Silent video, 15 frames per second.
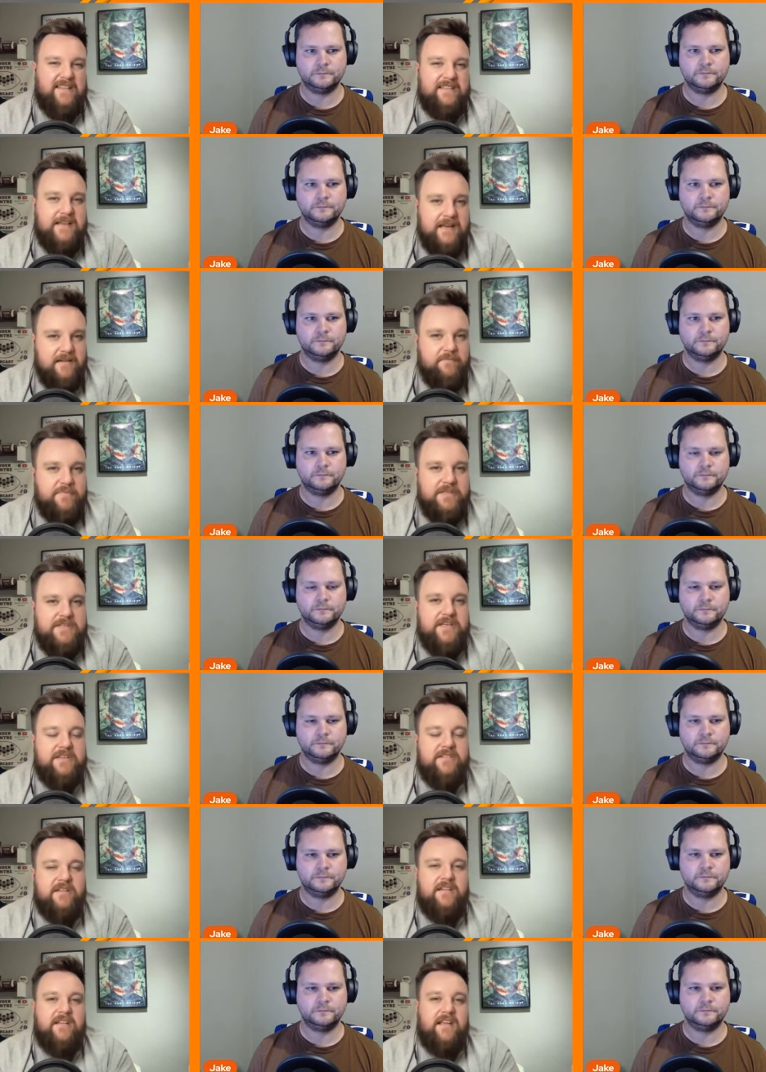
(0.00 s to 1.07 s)
Speaker 1: second
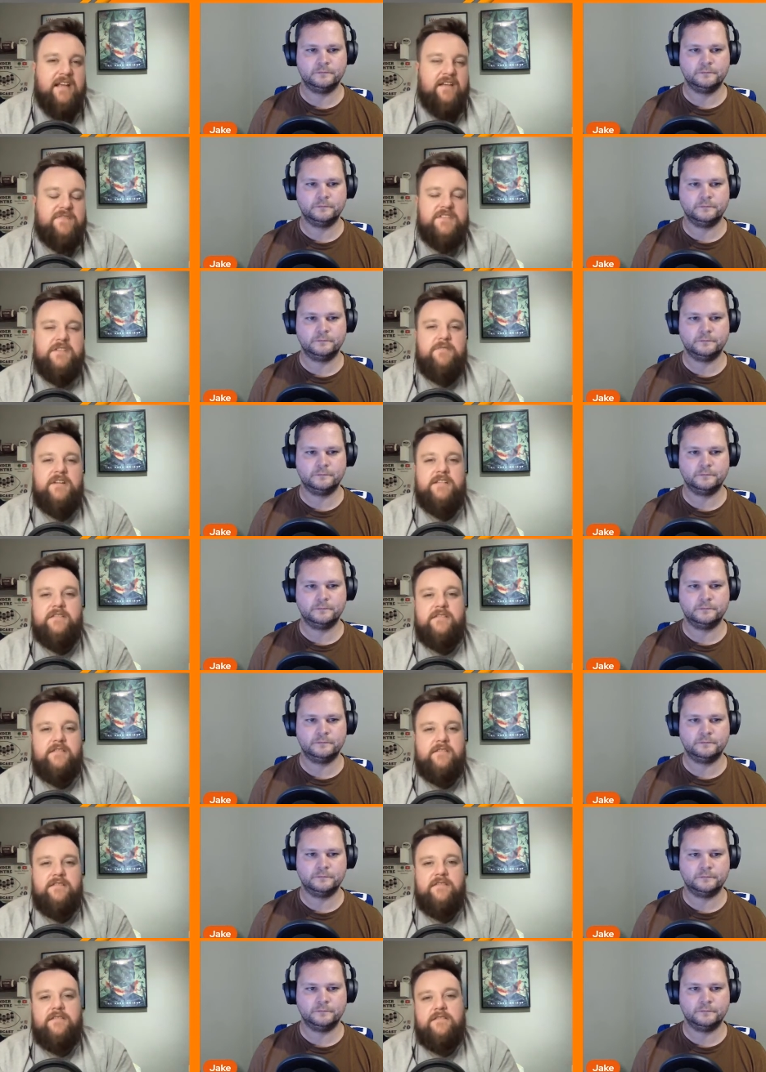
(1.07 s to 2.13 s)
position in the NFC West.
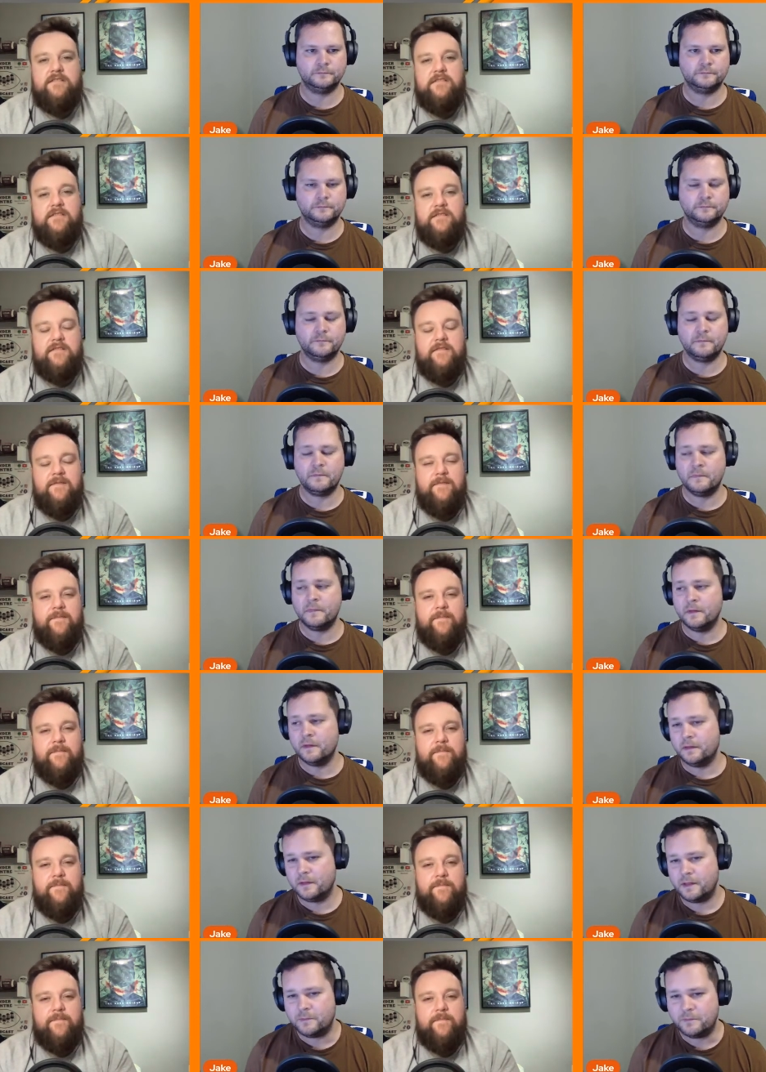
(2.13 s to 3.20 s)

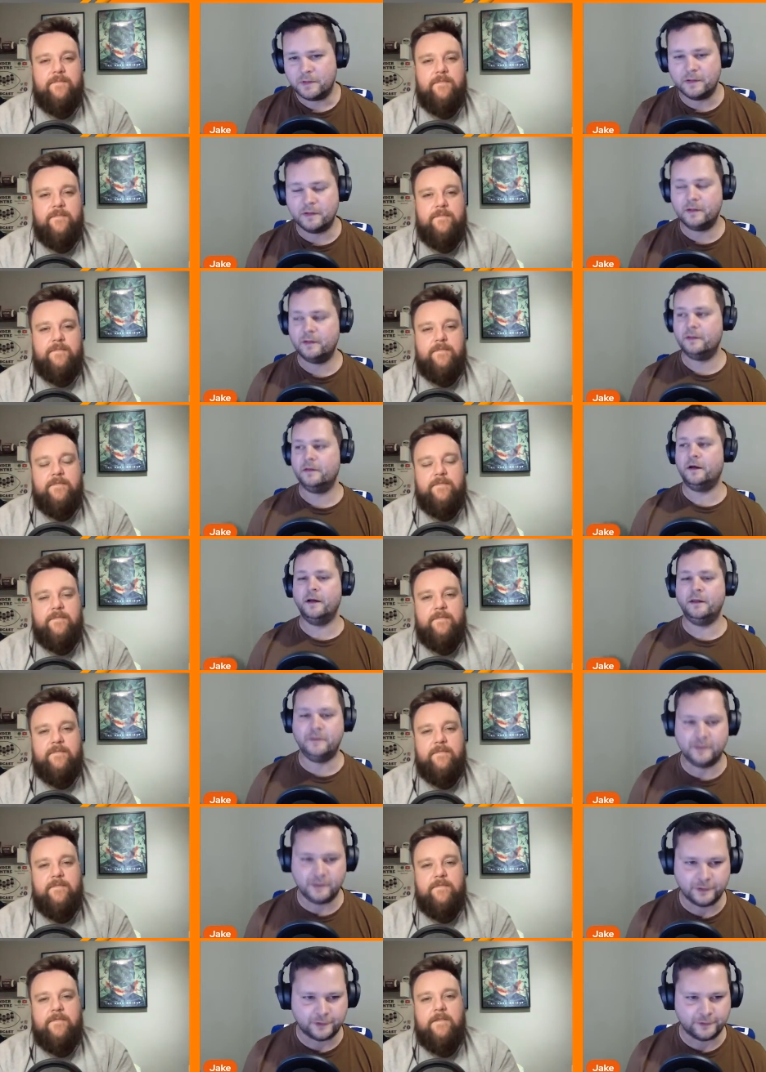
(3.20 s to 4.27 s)
Speaker 2: Yeah, man. I, I
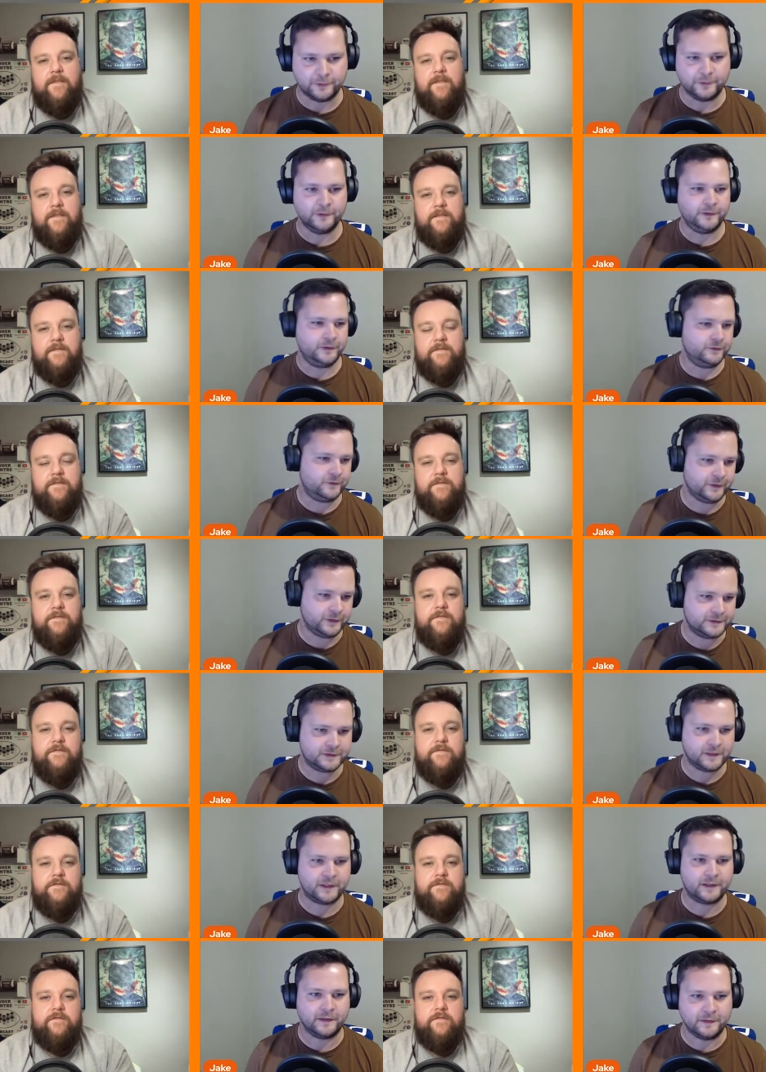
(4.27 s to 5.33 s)
think third, you think
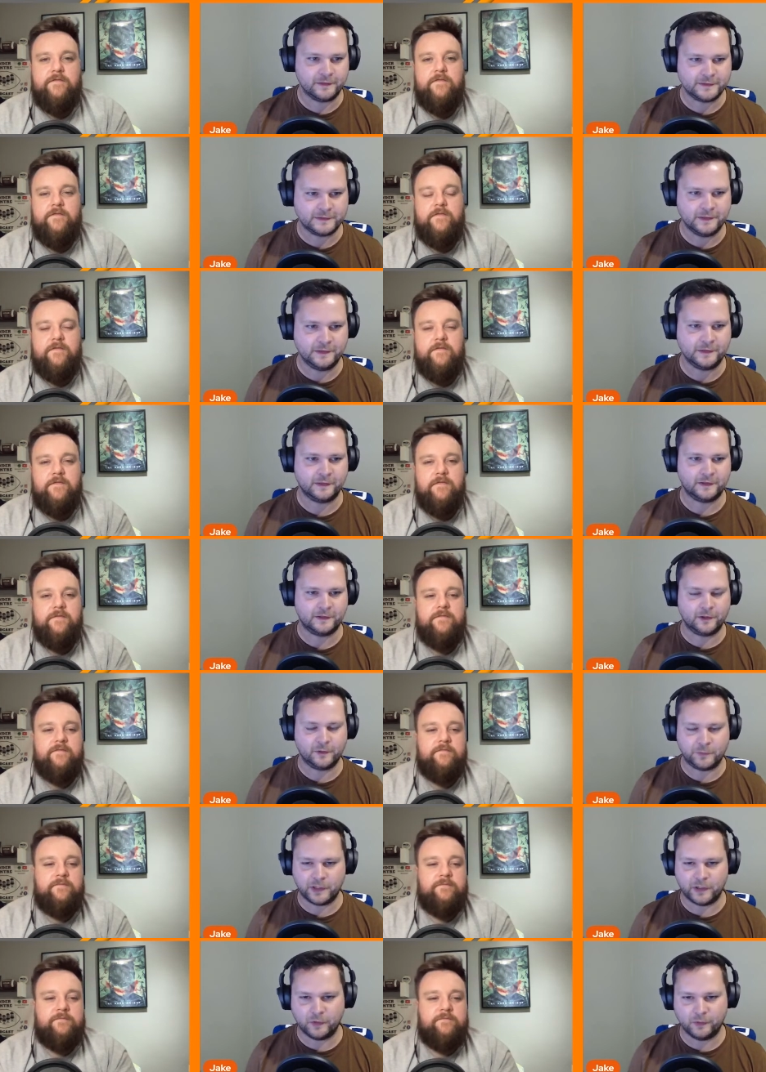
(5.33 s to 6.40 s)
second. It's not
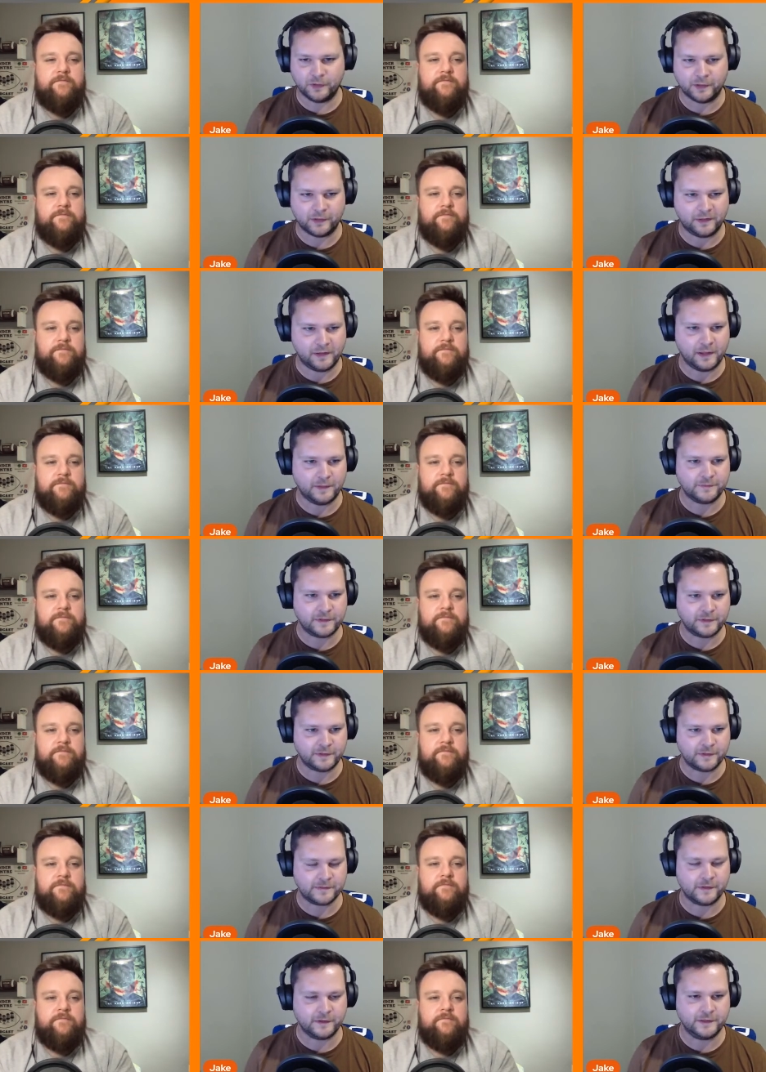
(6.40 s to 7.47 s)
going to be a whole lot of games that
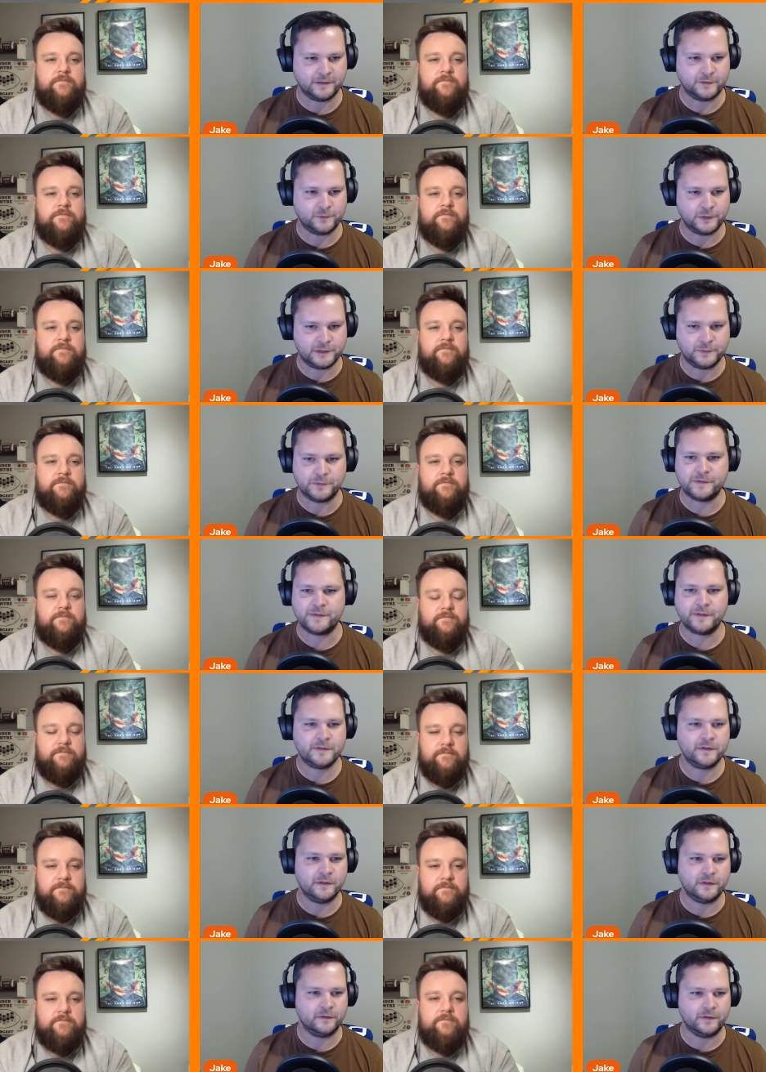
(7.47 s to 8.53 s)
decides which
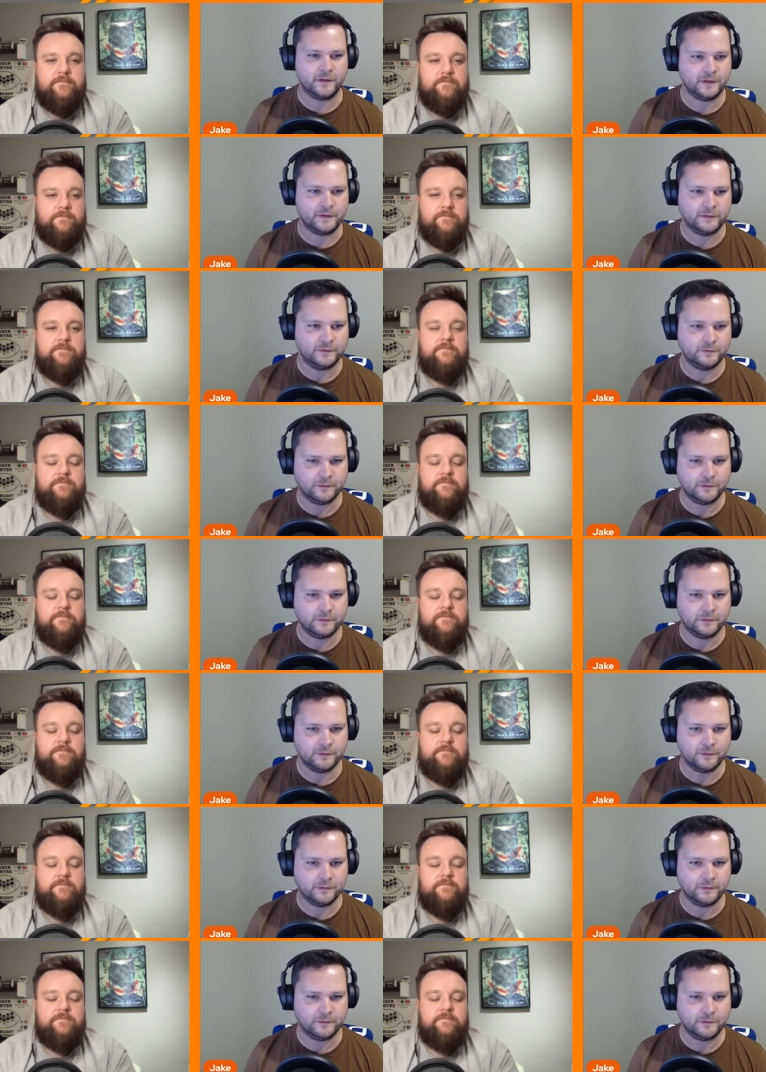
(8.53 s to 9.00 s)
position they're in,